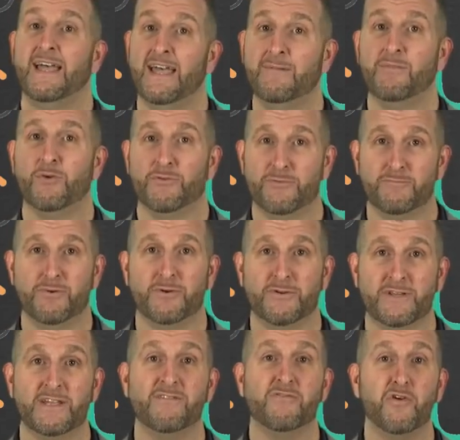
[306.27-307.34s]
and most
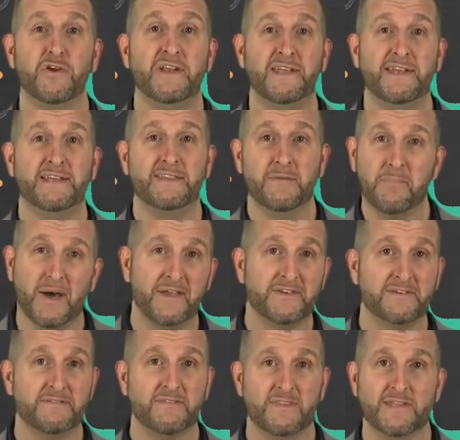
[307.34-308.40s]
importantly, avoid hitting the
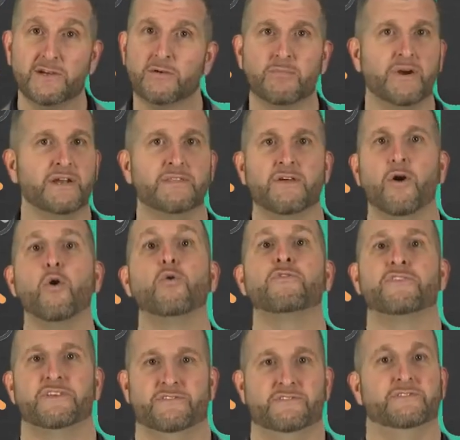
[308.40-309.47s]
button that'll break the whole
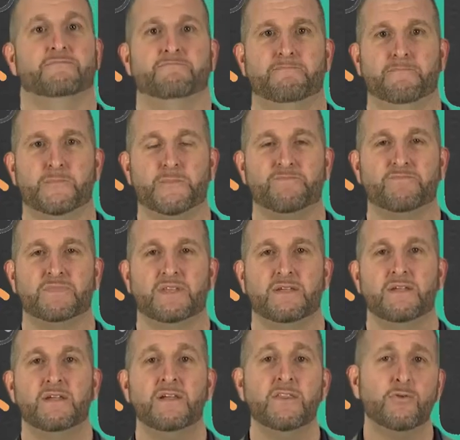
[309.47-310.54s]
system.
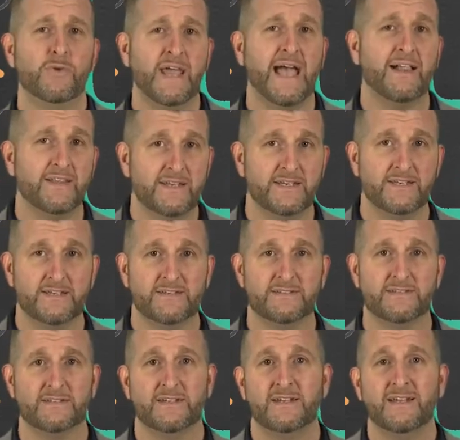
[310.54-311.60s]
The reality
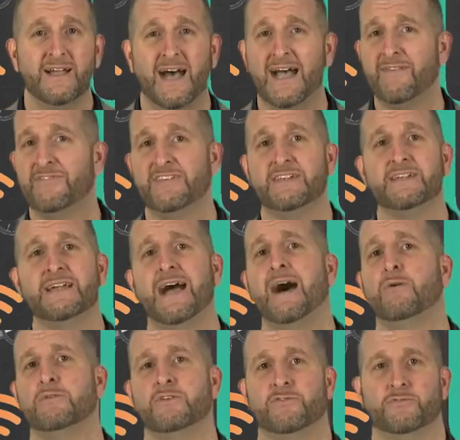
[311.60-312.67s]
is, I've seen
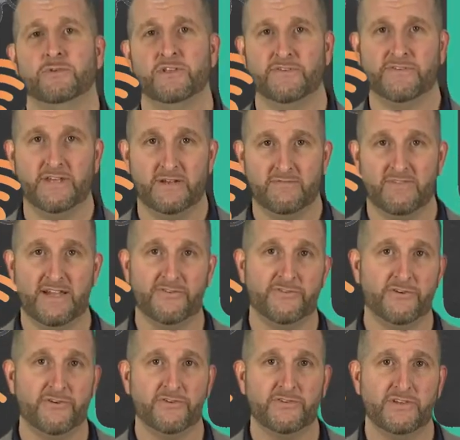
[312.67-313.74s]
countless real estate
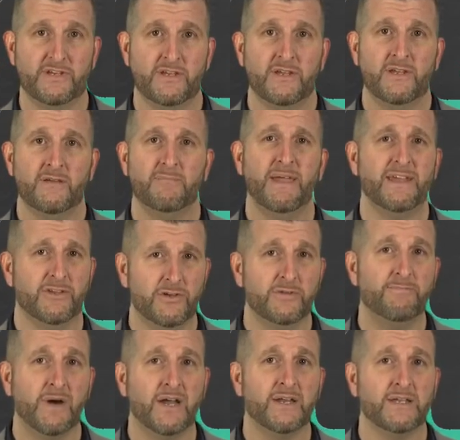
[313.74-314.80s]
investors pay good
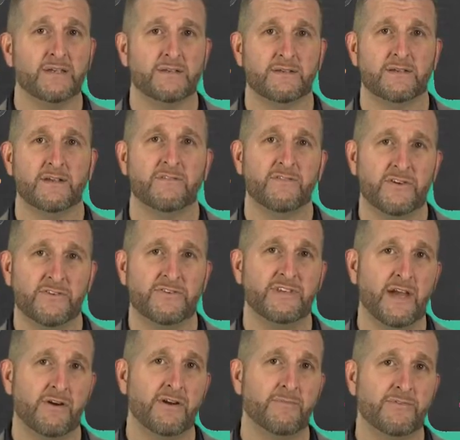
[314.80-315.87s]
money for a
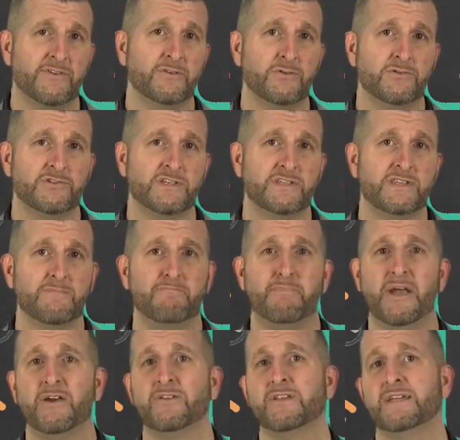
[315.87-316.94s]
CRM solution that
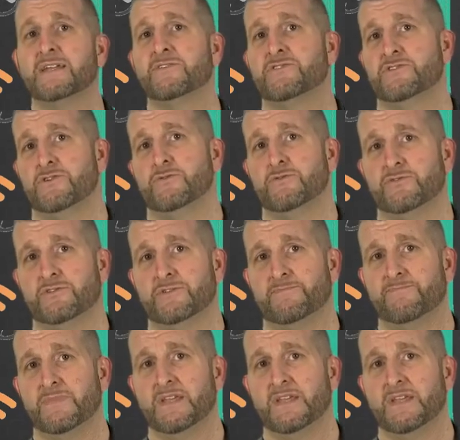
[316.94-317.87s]
barely gets used.